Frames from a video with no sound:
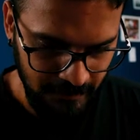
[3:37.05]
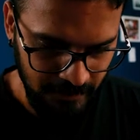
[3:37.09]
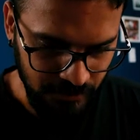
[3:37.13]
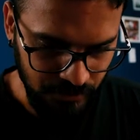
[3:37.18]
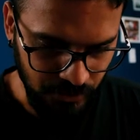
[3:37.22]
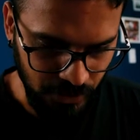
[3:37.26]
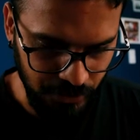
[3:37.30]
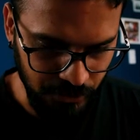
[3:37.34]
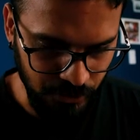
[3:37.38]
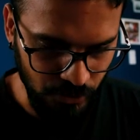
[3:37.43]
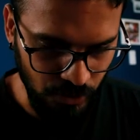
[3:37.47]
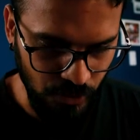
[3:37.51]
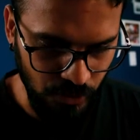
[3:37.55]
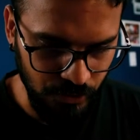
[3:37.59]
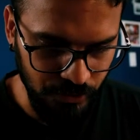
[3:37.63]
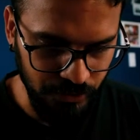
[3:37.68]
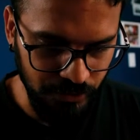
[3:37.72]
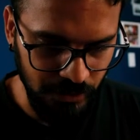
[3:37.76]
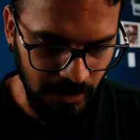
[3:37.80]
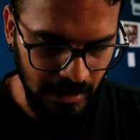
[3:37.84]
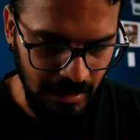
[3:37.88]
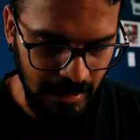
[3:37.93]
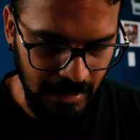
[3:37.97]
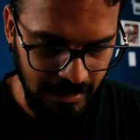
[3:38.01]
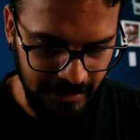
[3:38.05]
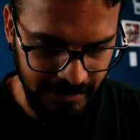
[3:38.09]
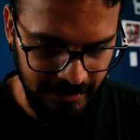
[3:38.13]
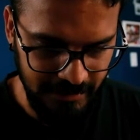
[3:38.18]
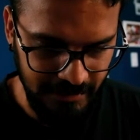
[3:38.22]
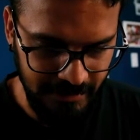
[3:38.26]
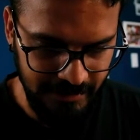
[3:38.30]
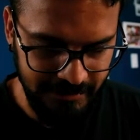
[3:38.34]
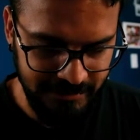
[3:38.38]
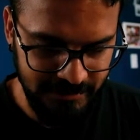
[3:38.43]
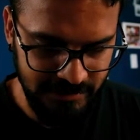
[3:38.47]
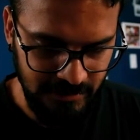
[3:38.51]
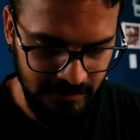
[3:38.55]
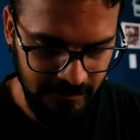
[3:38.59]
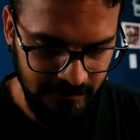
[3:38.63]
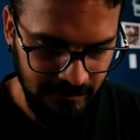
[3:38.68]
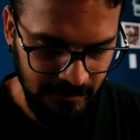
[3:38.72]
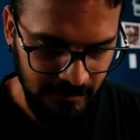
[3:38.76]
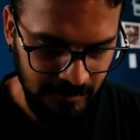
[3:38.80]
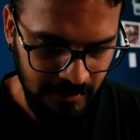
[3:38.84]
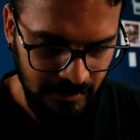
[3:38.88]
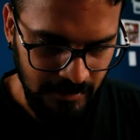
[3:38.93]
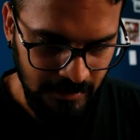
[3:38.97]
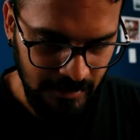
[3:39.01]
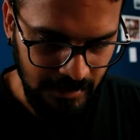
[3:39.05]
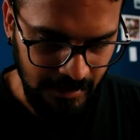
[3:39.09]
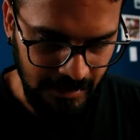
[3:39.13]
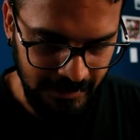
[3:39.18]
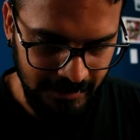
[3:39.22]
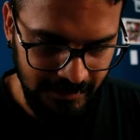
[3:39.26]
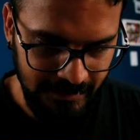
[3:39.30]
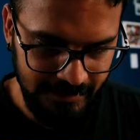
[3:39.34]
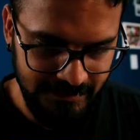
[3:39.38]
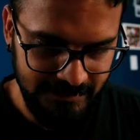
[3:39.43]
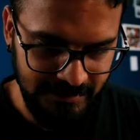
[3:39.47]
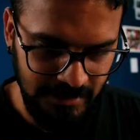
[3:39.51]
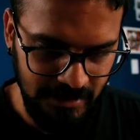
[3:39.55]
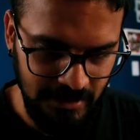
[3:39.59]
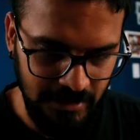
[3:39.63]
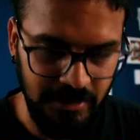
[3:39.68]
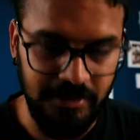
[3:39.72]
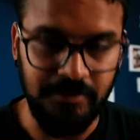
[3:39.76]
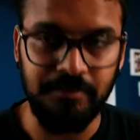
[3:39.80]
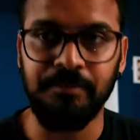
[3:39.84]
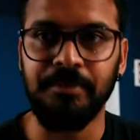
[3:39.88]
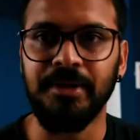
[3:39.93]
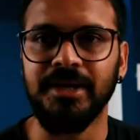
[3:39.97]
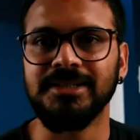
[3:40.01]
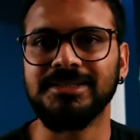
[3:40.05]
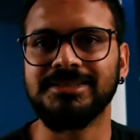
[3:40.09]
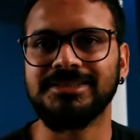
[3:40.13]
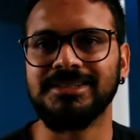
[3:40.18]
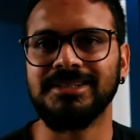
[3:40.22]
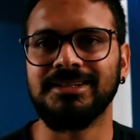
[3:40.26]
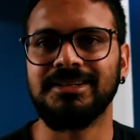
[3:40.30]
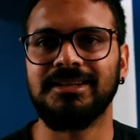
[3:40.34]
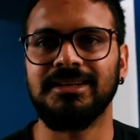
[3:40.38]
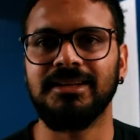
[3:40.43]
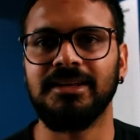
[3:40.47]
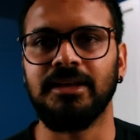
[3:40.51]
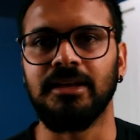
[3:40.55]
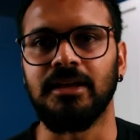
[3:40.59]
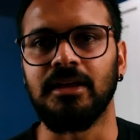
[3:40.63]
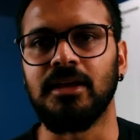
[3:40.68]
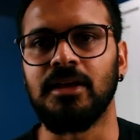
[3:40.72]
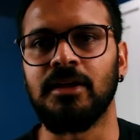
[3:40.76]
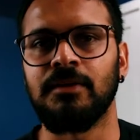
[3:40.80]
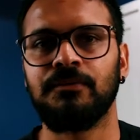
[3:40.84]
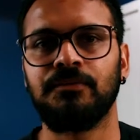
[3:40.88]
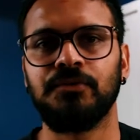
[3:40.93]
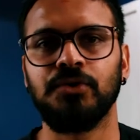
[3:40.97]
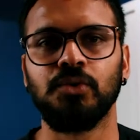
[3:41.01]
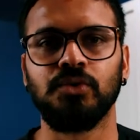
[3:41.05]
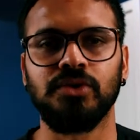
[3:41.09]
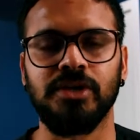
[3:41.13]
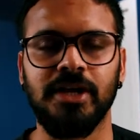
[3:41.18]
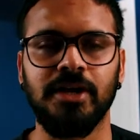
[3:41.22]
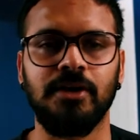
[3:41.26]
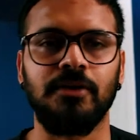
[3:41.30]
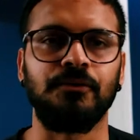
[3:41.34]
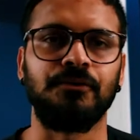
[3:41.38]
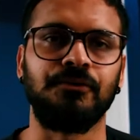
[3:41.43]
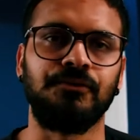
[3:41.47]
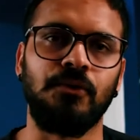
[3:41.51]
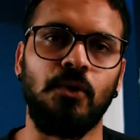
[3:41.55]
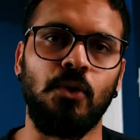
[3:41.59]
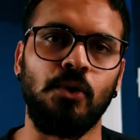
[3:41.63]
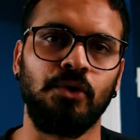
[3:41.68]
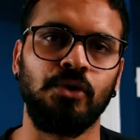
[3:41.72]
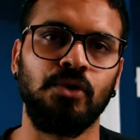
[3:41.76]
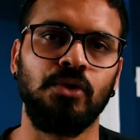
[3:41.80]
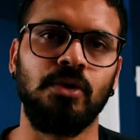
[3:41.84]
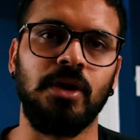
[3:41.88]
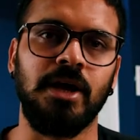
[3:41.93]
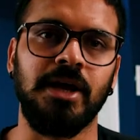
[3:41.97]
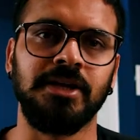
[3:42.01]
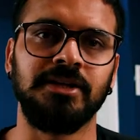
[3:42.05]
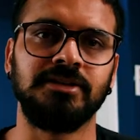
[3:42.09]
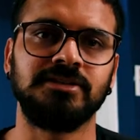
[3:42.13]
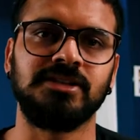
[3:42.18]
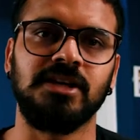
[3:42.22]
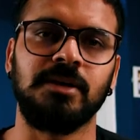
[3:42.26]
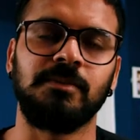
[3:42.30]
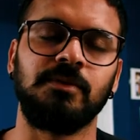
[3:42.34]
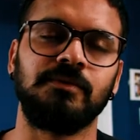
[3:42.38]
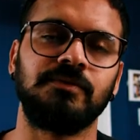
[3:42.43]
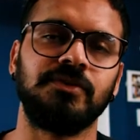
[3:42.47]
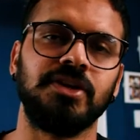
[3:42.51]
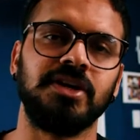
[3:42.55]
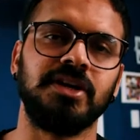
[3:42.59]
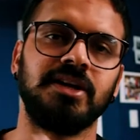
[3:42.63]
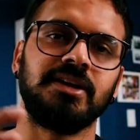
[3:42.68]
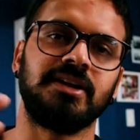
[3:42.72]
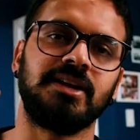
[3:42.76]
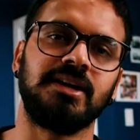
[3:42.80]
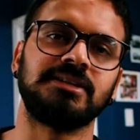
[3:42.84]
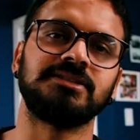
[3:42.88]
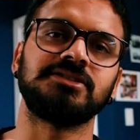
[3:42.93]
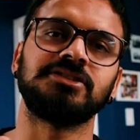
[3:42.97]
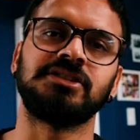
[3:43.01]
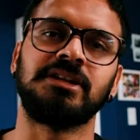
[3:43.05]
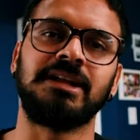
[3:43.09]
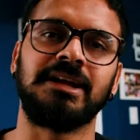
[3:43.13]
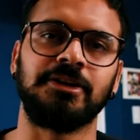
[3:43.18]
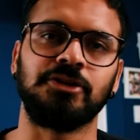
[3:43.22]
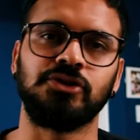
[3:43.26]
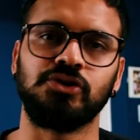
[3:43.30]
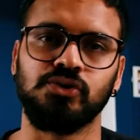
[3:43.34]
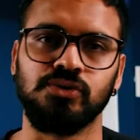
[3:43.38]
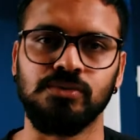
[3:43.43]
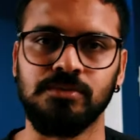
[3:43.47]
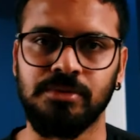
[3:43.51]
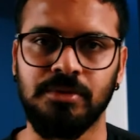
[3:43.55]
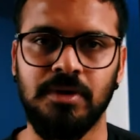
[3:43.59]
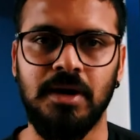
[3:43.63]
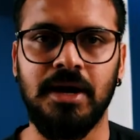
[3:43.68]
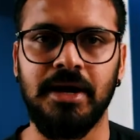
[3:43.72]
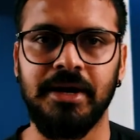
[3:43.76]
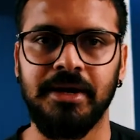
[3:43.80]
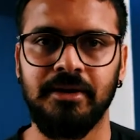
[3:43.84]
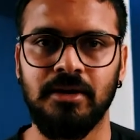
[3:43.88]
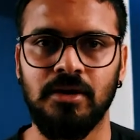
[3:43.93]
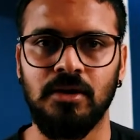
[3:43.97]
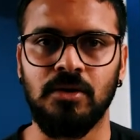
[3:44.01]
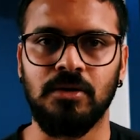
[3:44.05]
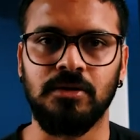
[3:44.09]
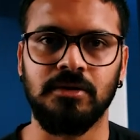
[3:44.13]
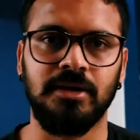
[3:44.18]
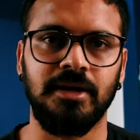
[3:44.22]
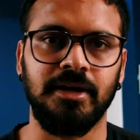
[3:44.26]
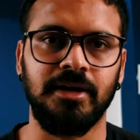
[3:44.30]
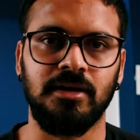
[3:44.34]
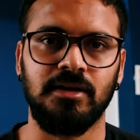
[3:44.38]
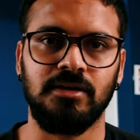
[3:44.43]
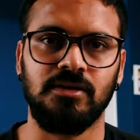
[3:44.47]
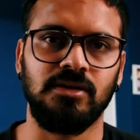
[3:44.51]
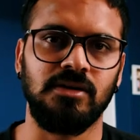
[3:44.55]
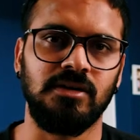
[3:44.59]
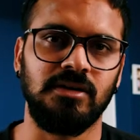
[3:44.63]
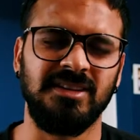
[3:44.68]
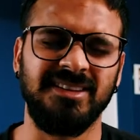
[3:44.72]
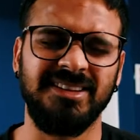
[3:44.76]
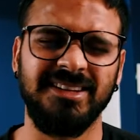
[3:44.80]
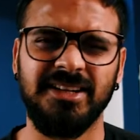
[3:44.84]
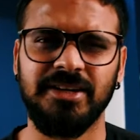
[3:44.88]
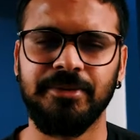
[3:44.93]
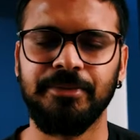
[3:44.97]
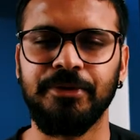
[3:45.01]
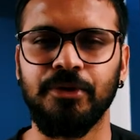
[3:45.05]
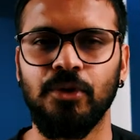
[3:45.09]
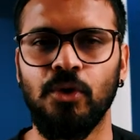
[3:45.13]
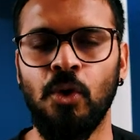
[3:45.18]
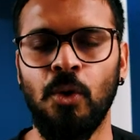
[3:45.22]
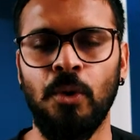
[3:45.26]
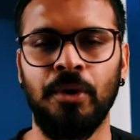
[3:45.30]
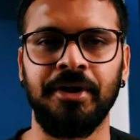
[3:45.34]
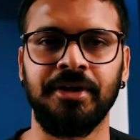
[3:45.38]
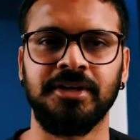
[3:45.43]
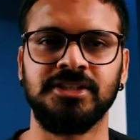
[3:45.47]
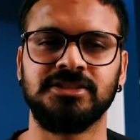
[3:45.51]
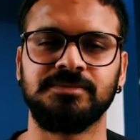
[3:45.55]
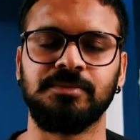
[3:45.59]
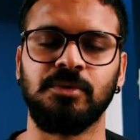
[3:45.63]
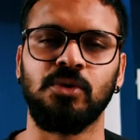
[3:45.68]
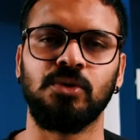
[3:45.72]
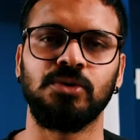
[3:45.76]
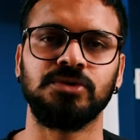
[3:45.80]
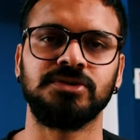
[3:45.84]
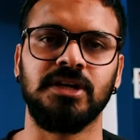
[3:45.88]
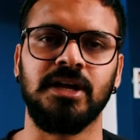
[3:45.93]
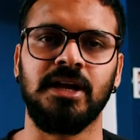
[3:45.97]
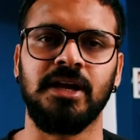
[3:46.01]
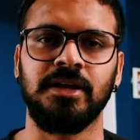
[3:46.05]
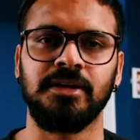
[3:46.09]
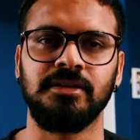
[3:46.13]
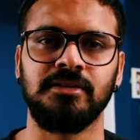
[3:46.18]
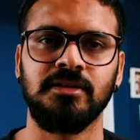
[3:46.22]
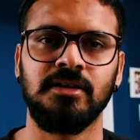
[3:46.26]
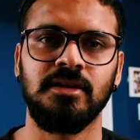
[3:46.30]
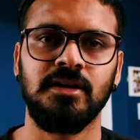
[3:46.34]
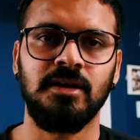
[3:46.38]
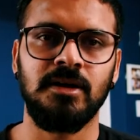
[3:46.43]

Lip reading: Then you go to the highlights. Highlights are basically if you take a photo and some of the areas is like too bright or like a little bit overexposed, and